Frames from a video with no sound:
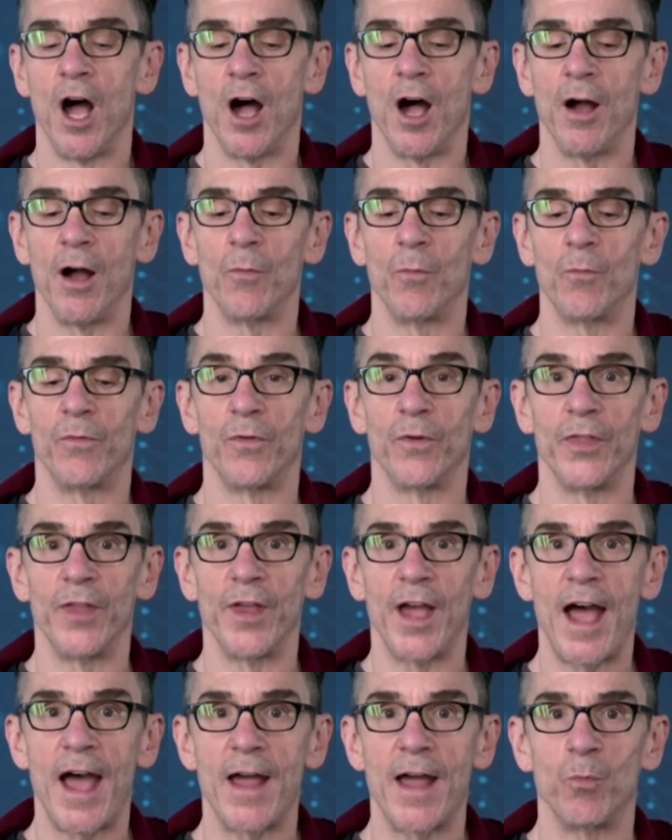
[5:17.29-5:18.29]
Uh, for
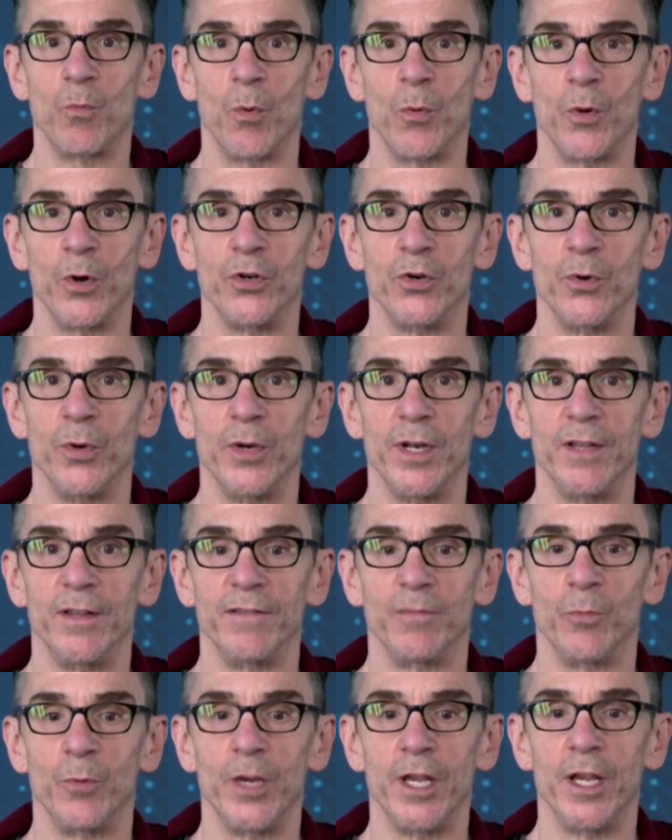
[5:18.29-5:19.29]
that, what we're doing
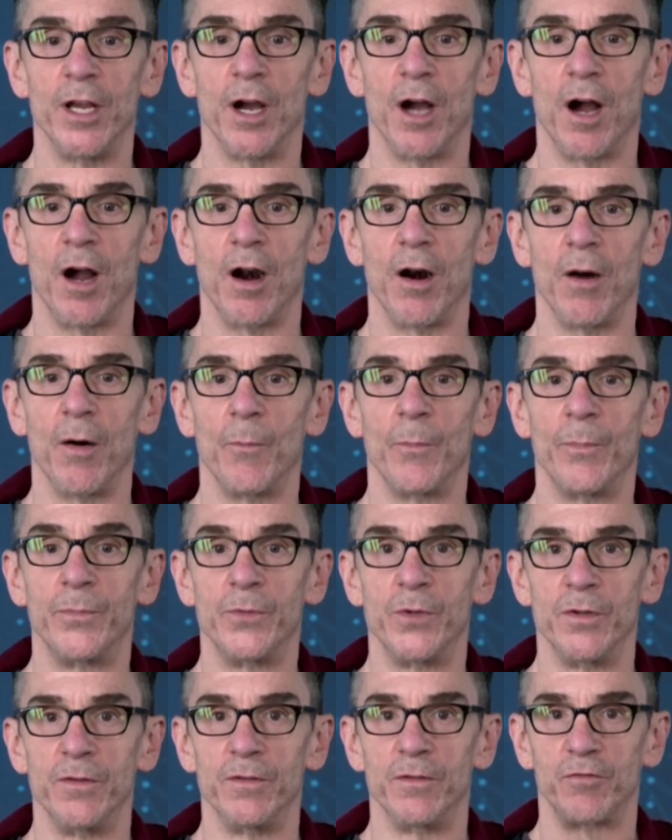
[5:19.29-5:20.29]
is we are
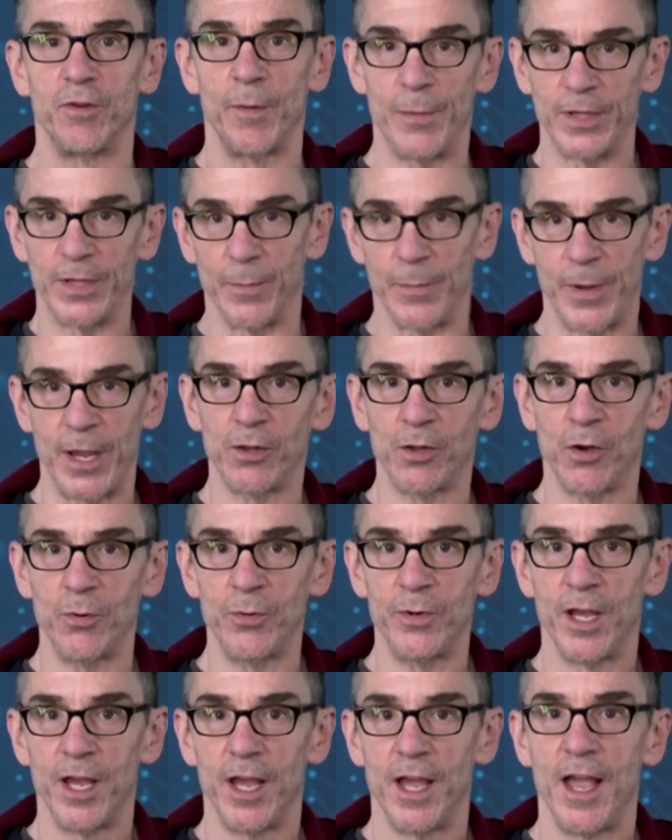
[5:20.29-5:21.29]
stripping the
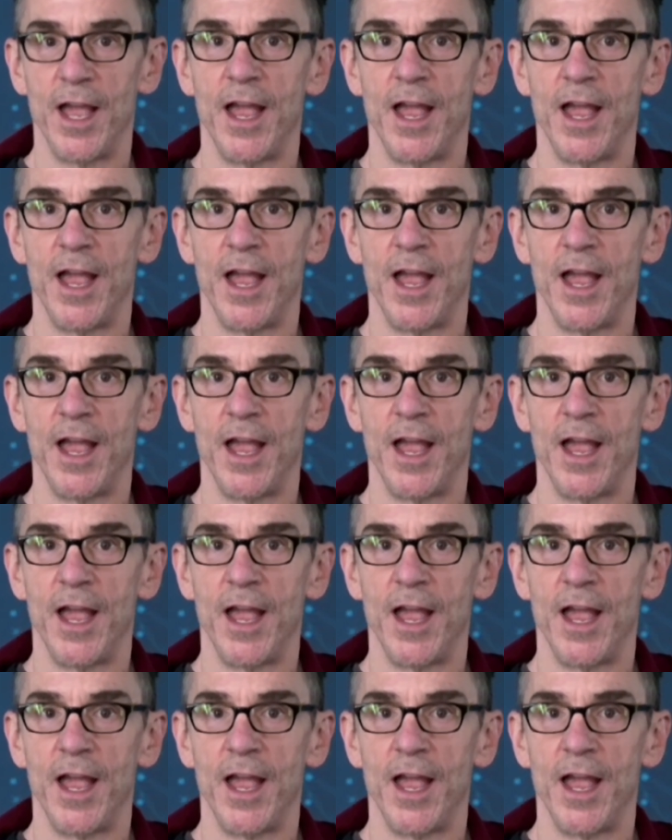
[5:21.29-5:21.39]
payload